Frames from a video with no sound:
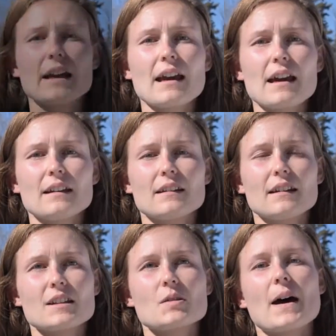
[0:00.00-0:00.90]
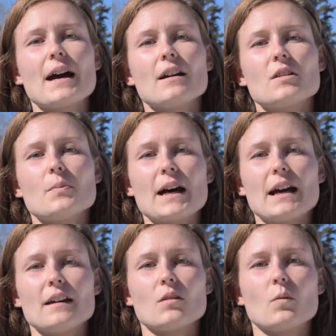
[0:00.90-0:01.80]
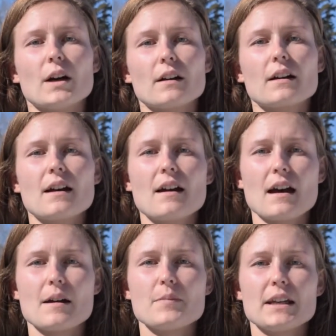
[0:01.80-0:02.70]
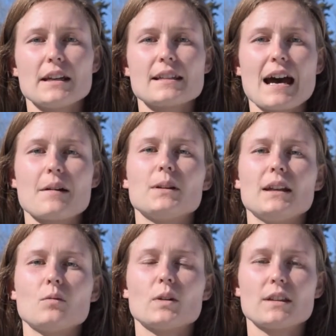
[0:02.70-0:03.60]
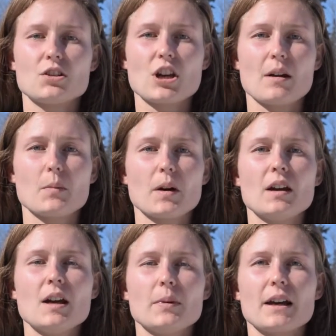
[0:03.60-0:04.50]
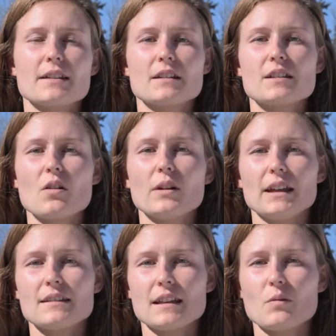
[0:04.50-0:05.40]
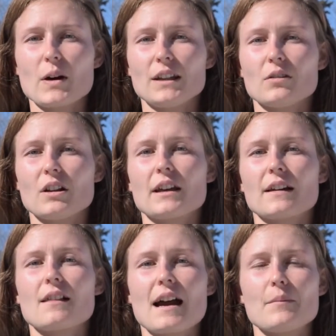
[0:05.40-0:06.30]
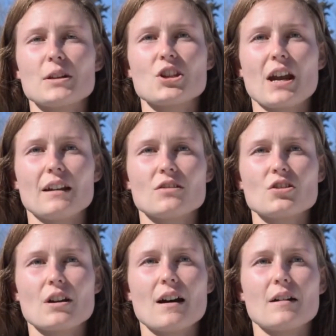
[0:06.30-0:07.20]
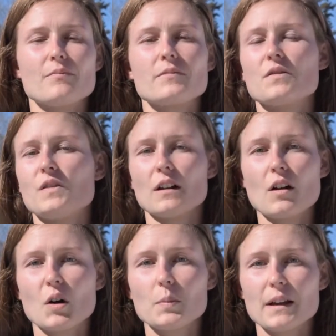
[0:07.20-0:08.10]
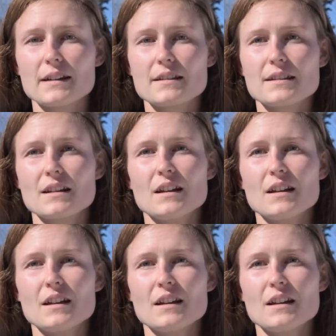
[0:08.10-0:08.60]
get inspired by the work that is happening with the Chamber because it's so easy when you look at climate change to feel hopeless,